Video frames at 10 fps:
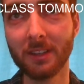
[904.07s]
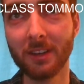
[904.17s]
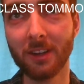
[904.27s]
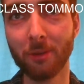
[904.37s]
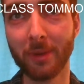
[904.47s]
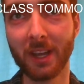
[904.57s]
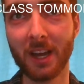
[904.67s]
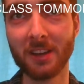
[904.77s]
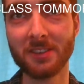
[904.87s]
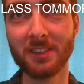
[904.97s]
Oh my
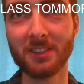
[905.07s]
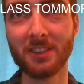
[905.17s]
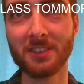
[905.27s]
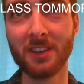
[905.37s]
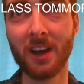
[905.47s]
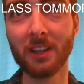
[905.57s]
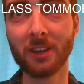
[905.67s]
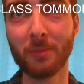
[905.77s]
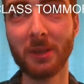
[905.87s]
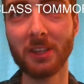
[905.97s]
gosh, this does not look
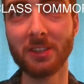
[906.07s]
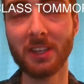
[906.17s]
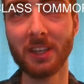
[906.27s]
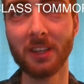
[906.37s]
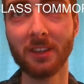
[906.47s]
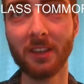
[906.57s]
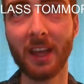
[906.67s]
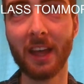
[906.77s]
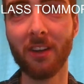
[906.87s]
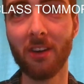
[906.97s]
PG
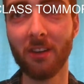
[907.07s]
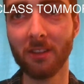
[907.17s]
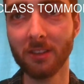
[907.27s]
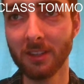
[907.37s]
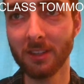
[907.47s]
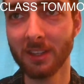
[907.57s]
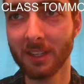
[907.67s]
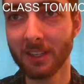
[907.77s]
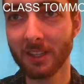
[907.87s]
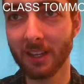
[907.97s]
at all.
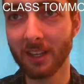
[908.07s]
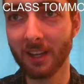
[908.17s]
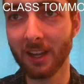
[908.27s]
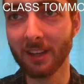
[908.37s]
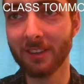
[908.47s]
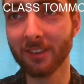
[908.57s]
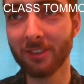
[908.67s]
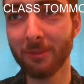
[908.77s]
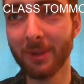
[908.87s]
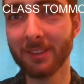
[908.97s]
Until
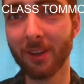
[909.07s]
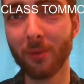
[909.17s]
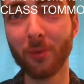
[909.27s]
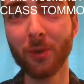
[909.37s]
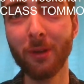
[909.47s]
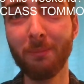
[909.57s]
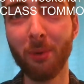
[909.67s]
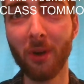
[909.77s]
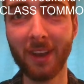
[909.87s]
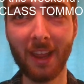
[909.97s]
she meets a rude
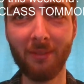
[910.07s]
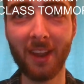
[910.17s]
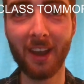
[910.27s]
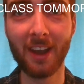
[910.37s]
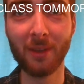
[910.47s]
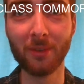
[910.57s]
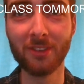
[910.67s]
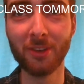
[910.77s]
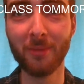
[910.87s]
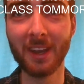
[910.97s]
boy named Harry with
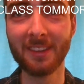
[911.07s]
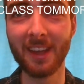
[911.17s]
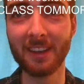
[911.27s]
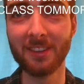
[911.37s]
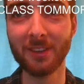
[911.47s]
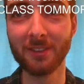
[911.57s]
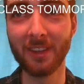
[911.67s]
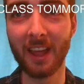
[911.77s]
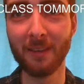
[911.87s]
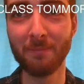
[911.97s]
too many tattoos
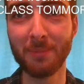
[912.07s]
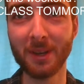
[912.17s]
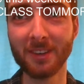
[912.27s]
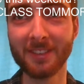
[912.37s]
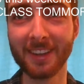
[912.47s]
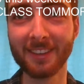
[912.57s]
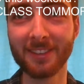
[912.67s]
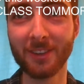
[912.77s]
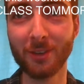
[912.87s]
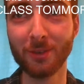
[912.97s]
and piercings
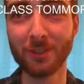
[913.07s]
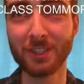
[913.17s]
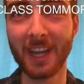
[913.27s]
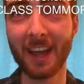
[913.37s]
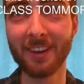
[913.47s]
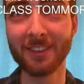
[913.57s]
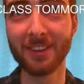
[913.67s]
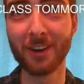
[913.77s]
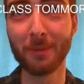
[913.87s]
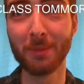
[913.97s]
who shatters
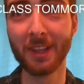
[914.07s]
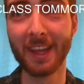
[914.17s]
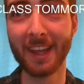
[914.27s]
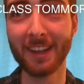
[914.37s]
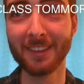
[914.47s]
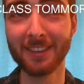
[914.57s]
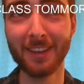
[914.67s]
her plans.